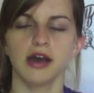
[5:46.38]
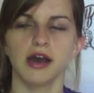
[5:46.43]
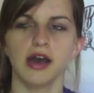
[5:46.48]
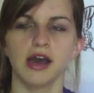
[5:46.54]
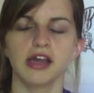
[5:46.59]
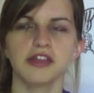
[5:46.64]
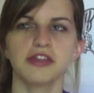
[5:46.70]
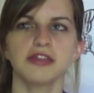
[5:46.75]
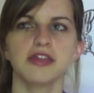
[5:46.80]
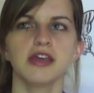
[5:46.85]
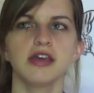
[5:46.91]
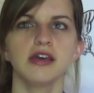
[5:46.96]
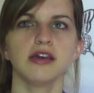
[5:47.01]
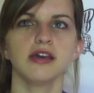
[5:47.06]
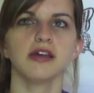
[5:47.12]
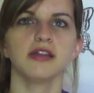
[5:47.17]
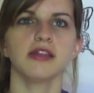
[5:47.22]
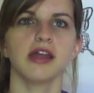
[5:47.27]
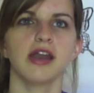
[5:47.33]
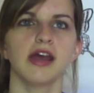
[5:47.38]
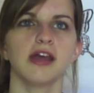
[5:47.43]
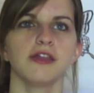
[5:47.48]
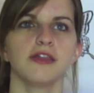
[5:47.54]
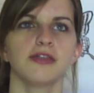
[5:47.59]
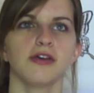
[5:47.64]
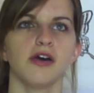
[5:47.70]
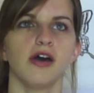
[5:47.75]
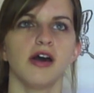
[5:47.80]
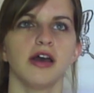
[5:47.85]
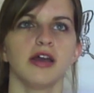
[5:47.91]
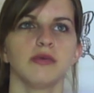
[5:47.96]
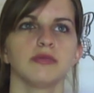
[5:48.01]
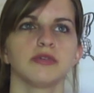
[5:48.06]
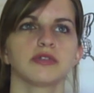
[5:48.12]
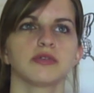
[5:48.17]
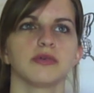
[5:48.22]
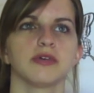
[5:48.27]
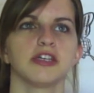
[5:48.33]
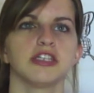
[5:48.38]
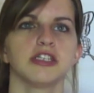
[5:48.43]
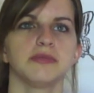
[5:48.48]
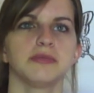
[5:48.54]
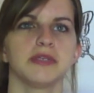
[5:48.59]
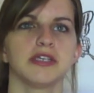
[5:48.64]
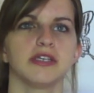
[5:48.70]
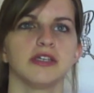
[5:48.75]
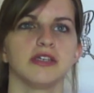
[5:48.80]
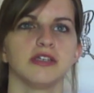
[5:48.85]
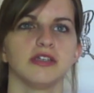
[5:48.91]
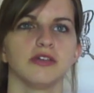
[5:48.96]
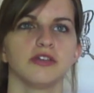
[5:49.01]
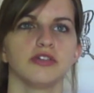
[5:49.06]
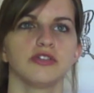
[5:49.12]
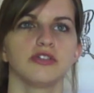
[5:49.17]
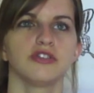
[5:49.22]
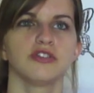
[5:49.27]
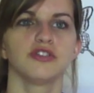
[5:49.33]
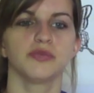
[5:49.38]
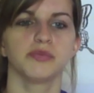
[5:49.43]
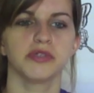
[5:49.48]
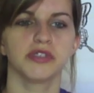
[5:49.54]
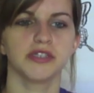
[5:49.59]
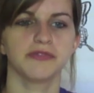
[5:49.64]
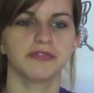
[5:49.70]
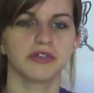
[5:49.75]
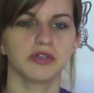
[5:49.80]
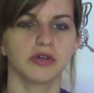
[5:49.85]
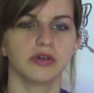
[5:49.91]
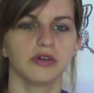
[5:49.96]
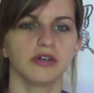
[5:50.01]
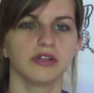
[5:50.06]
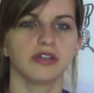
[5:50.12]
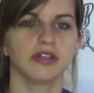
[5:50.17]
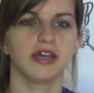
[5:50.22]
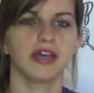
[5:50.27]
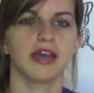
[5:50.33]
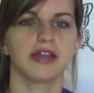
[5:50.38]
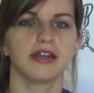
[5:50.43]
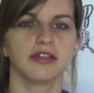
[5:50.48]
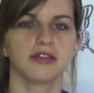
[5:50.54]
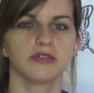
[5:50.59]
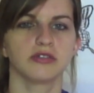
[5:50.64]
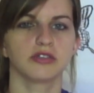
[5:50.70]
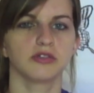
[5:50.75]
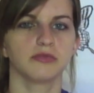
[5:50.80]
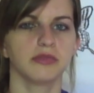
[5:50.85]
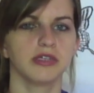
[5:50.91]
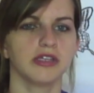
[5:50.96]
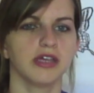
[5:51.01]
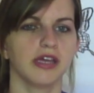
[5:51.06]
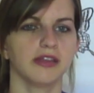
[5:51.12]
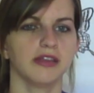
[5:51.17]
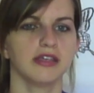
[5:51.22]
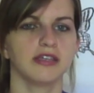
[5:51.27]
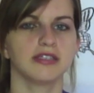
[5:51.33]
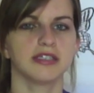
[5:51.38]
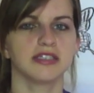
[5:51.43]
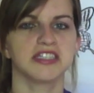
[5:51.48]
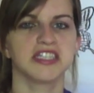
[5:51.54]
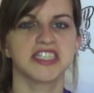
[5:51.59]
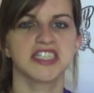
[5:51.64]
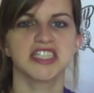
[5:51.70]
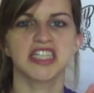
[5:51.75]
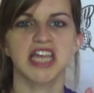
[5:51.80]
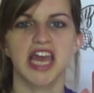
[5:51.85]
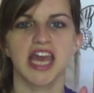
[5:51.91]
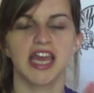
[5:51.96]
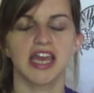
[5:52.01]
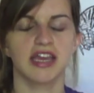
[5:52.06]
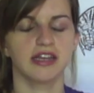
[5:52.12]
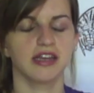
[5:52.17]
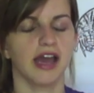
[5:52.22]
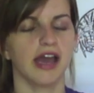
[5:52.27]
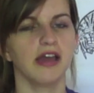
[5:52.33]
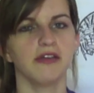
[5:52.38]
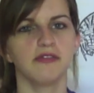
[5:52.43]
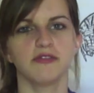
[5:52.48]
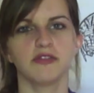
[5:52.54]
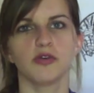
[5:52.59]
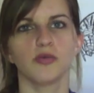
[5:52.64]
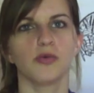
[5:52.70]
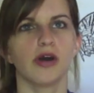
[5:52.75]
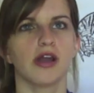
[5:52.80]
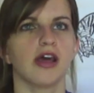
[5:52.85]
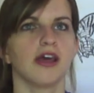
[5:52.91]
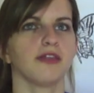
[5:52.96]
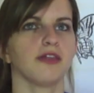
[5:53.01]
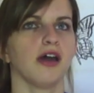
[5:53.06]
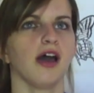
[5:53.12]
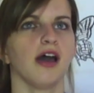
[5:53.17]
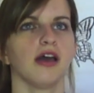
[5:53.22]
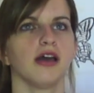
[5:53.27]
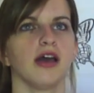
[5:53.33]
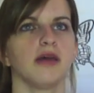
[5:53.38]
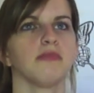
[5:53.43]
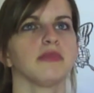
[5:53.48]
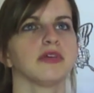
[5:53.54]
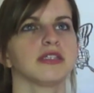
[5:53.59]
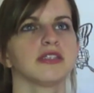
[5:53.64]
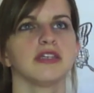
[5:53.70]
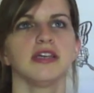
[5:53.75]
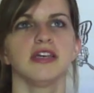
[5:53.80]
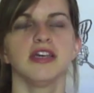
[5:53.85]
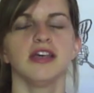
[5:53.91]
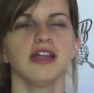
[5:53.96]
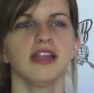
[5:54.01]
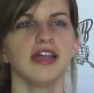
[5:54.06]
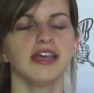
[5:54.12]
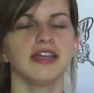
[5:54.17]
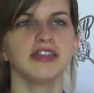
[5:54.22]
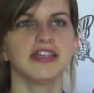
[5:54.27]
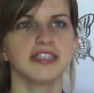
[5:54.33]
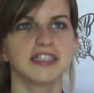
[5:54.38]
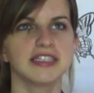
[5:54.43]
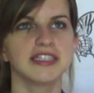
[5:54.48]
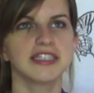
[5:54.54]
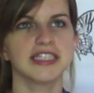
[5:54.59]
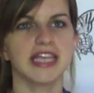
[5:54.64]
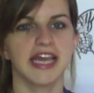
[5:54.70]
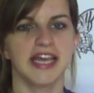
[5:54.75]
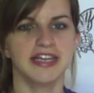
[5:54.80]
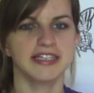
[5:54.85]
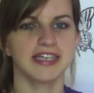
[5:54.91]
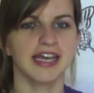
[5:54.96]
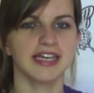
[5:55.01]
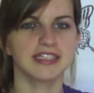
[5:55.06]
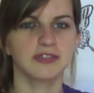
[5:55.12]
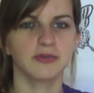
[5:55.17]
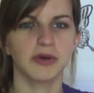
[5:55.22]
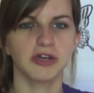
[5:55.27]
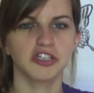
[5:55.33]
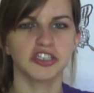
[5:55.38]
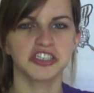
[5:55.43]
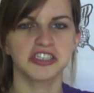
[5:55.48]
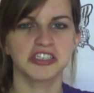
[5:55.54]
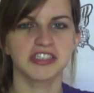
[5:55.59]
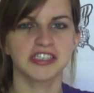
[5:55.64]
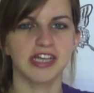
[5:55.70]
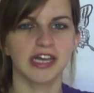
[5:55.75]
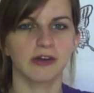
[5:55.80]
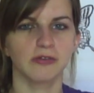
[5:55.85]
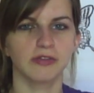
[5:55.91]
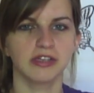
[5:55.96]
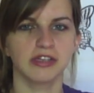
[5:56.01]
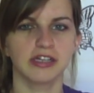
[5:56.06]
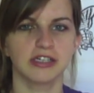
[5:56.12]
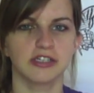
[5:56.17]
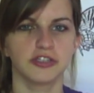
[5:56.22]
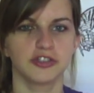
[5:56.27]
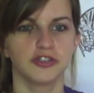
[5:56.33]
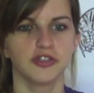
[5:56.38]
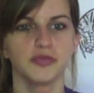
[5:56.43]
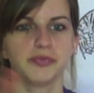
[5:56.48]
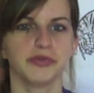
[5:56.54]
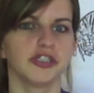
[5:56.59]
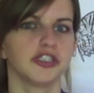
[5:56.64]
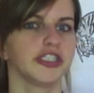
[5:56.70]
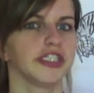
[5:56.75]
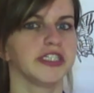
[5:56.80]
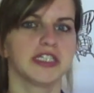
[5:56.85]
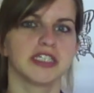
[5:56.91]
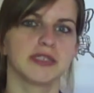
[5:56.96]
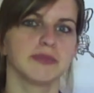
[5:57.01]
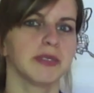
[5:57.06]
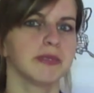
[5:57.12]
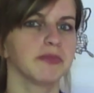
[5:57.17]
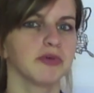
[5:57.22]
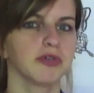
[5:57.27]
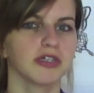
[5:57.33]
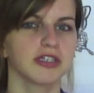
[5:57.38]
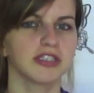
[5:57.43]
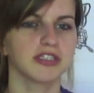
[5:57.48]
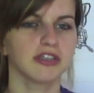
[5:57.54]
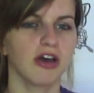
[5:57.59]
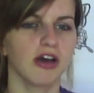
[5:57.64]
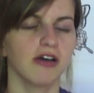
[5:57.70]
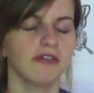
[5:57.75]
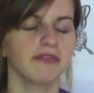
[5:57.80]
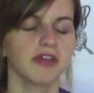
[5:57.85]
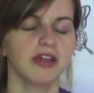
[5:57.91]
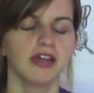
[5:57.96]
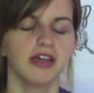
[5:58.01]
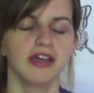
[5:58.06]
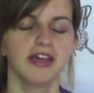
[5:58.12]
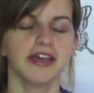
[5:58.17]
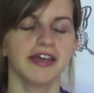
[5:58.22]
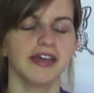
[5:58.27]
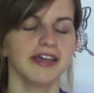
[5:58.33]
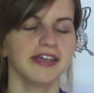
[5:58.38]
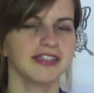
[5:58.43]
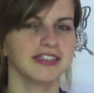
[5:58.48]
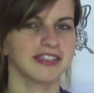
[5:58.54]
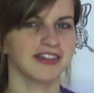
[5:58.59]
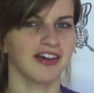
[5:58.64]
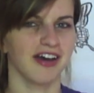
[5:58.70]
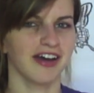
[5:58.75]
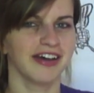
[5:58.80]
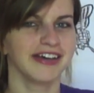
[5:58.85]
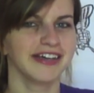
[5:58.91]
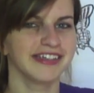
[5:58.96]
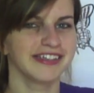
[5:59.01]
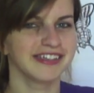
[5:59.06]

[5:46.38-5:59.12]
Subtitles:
that I thought it was going to be super difficult and there's going to be like these insane, I don't even know what I thought. Like these insane test questions that only like super genius people could solve. It's not.